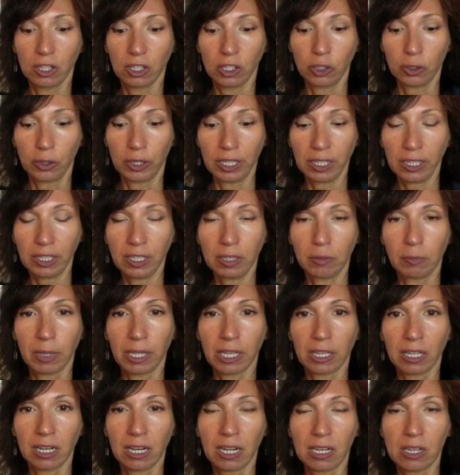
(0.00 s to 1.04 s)
your healing
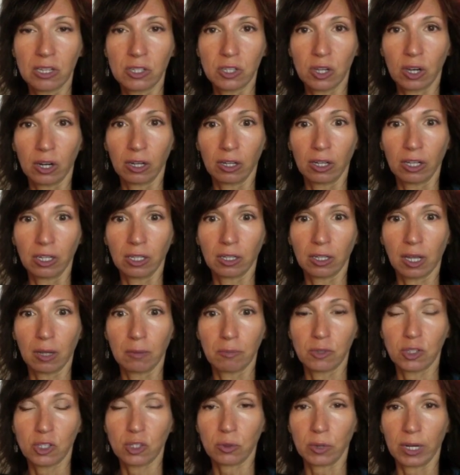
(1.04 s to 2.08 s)
abilities are going to
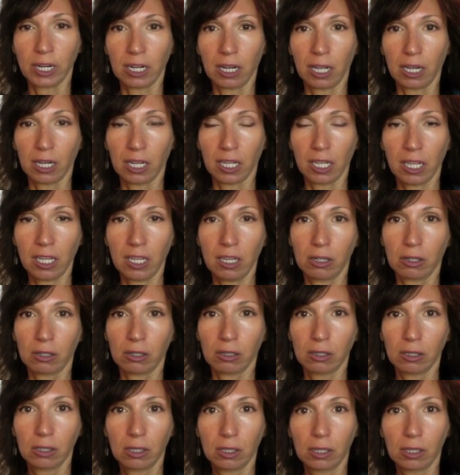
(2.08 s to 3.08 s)
come straight out of here.